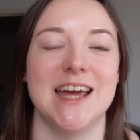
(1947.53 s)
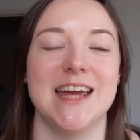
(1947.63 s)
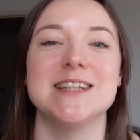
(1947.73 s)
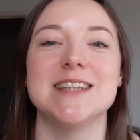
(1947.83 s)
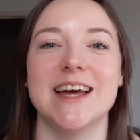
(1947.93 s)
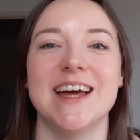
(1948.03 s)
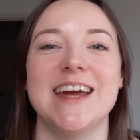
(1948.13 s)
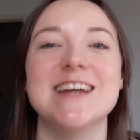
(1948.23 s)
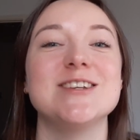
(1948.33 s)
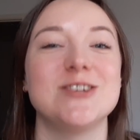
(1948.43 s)
It is
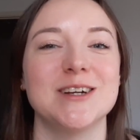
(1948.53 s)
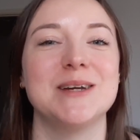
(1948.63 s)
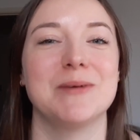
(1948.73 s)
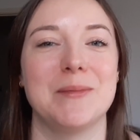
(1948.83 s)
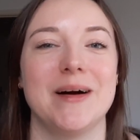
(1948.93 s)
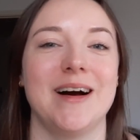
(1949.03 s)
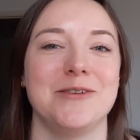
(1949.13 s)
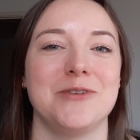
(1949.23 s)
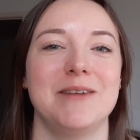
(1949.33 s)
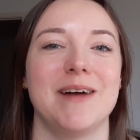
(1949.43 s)
a chunky one, but I
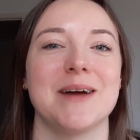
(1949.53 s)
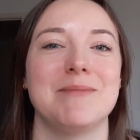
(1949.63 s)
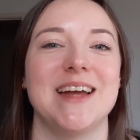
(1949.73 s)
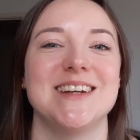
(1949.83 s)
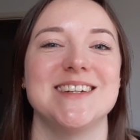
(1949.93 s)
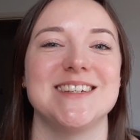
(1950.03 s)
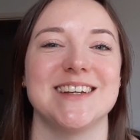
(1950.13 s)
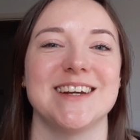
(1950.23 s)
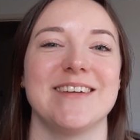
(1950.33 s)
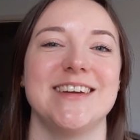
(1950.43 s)
would really recommend
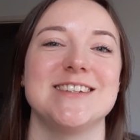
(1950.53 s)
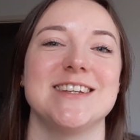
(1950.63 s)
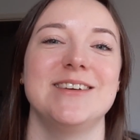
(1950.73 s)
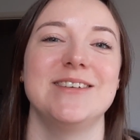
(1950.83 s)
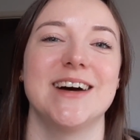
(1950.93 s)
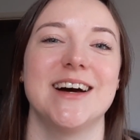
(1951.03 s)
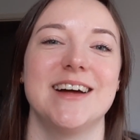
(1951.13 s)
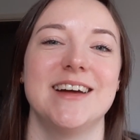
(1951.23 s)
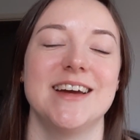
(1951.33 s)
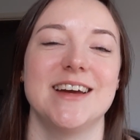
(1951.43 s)
going to